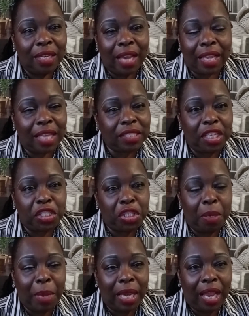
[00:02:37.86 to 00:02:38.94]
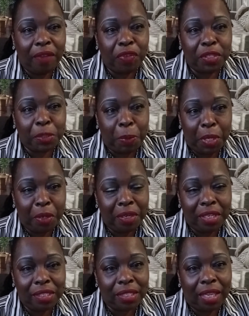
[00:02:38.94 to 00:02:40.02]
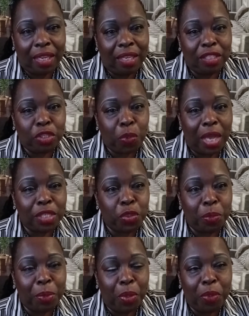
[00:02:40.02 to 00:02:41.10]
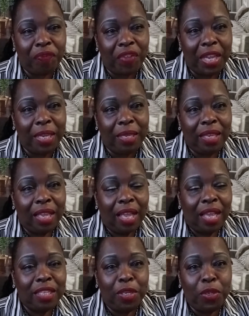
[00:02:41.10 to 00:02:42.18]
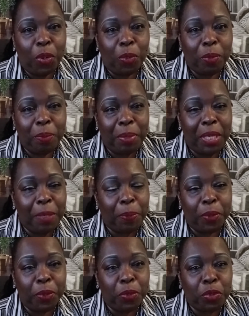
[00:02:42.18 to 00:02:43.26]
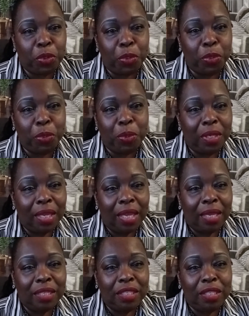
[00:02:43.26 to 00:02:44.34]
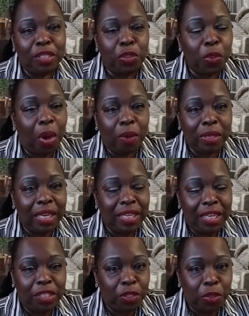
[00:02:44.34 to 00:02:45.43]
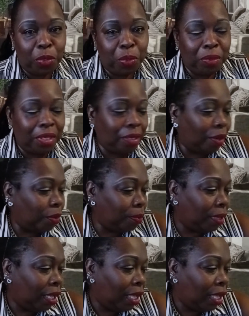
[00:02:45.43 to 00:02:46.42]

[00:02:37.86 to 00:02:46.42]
like I say, share my life experience and try to motivate, you know, people to do all they need to do, you know.